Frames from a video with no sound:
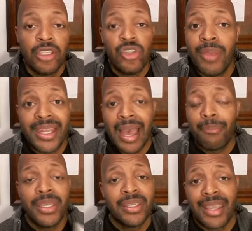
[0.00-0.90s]
You may
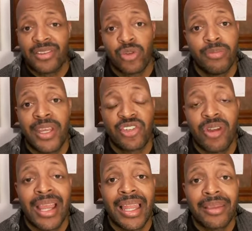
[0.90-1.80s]
not be a yes on
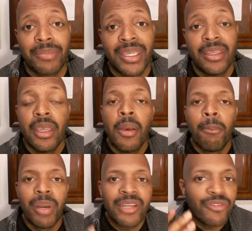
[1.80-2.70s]
Measure I like me,
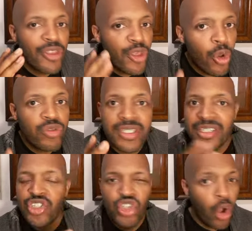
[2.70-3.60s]
but for those
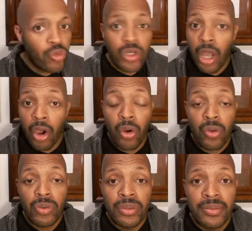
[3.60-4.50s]
that don't
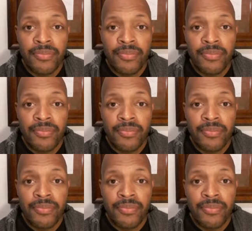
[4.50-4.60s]
know,